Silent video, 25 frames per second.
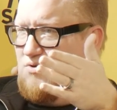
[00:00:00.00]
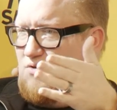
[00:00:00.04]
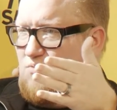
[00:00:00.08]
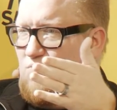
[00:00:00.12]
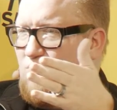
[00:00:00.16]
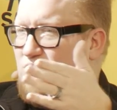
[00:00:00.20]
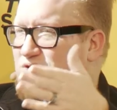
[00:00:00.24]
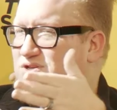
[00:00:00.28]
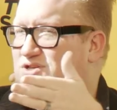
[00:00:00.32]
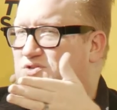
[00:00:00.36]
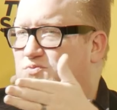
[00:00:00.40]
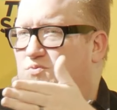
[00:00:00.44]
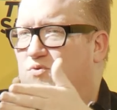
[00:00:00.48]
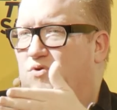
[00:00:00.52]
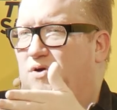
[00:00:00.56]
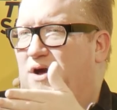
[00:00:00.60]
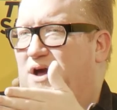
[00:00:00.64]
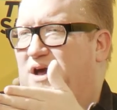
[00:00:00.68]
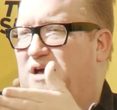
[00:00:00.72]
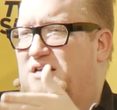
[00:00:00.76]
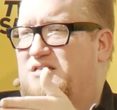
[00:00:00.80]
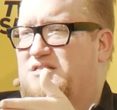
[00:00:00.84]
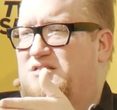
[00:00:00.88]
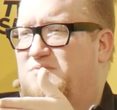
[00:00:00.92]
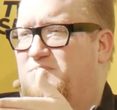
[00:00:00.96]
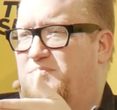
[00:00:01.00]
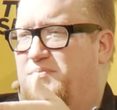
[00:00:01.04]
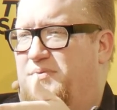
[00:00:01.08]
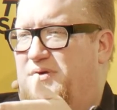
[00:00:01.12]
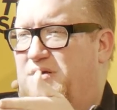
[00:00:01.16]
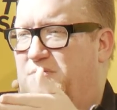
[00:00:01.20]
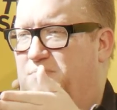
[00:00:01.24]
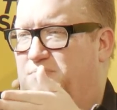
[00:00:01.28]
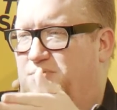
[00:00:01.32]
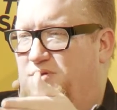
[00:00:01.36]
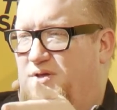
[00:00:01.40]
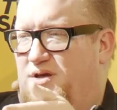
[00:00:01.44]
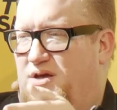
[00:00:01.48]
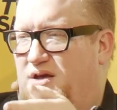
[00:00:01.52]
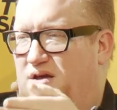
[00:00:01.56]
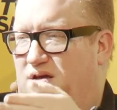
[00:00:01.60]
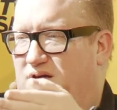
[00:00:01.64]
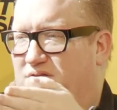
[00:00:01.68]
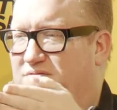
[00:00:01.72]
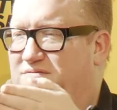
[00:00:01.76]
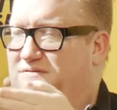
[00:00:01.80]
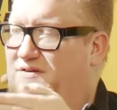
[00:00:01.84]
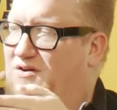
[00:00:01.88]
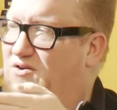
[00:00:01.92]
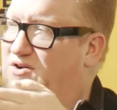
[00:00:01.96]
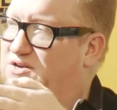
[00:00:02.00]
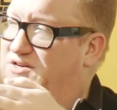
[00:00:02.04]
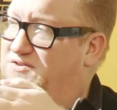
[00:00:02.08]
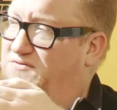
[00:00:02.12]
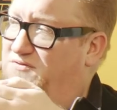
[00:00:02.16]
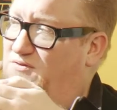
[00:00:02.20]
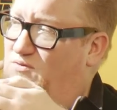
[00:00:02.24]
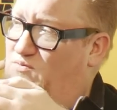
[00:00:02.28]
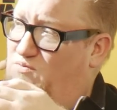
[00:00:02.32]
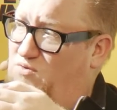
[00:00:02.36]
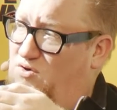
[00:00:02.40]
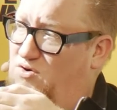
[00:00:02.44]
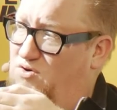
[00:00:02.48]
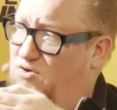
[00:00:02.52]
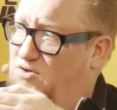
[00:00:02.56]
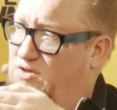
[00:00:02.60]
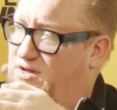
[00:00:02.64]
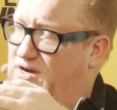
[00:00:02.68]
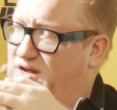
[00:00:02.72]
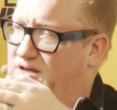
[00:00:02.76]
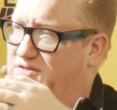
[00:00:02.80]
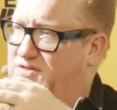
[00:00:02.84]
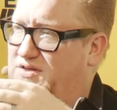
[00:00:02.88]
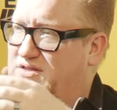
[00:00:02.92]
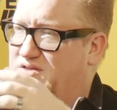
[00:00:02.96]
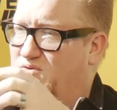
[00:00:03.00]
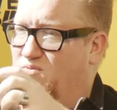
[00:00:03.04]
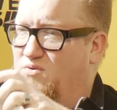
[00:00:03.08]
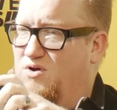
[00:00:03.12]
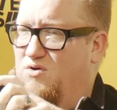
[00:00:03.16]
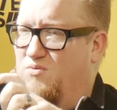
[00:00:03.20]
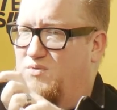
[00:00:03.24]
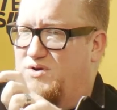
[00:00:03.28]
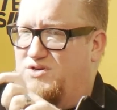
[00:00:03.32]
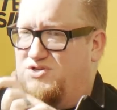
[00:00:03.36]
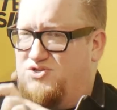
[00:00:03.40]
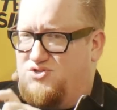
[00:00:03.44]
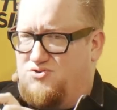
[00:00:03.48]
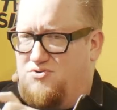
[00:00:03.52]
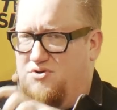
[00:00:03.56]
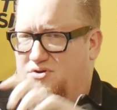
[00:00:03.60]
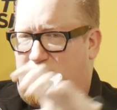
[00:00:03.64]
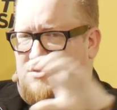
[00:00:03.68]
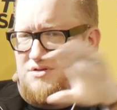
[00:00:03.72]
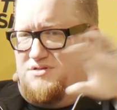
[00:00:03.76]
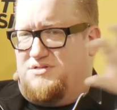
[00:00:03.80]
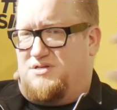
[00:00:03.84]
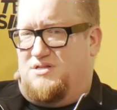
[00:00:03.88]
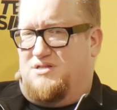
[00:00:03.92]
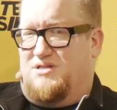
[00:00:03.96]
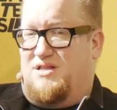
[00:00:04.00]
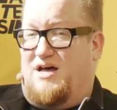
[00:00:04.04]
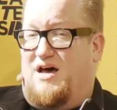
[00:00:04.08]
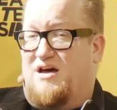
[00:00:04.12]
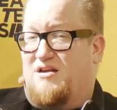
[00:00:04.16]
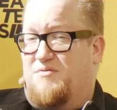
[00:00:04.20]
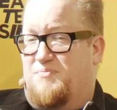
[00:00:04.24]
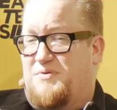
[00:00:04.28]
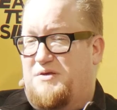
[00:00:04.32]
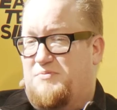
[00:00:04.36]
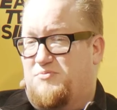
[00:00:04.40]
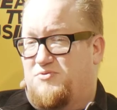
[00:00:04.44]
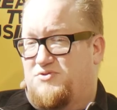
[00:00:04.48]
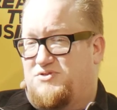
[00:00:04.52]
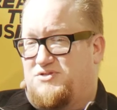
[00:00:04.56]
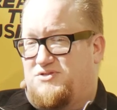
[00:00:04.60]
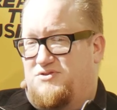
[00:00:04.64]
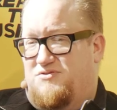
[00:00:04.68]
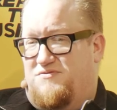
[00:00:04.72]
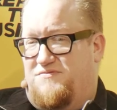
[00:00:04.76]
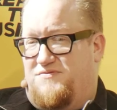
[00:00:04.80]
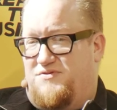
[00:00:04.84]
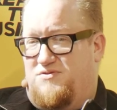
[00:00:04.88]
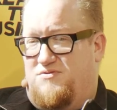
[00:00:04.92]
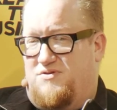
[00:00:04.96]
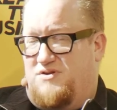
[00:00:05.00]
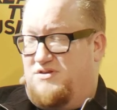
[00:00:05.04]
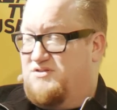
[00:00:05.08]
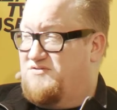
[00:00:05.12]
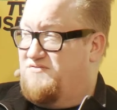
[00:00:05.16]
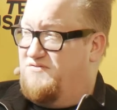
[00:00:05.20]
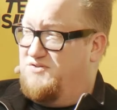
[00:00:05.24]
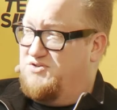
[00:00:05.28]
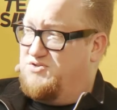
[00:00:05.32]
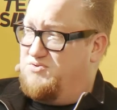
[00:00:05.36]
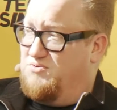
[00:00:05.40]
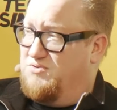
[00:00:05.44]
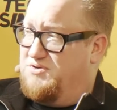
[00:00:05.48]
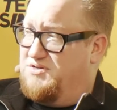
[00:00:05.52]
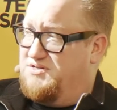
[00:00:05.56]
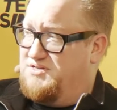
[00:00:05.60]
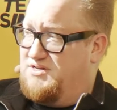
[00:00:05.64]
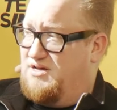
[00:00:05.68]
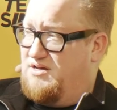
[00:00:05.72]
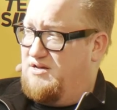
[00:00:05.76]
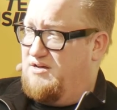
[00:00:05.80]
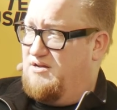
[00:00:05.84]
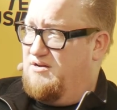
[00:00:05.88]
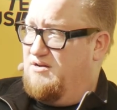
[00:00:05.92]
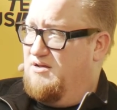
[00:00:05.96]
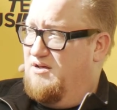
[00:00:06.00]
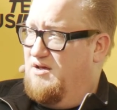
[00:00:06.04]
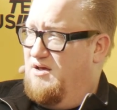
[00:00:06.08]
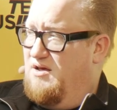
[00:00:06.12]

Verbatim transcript: we're, we're just we're asked to be playing a very different role, and I think that where we struggle is a lot of people still view it as visual design,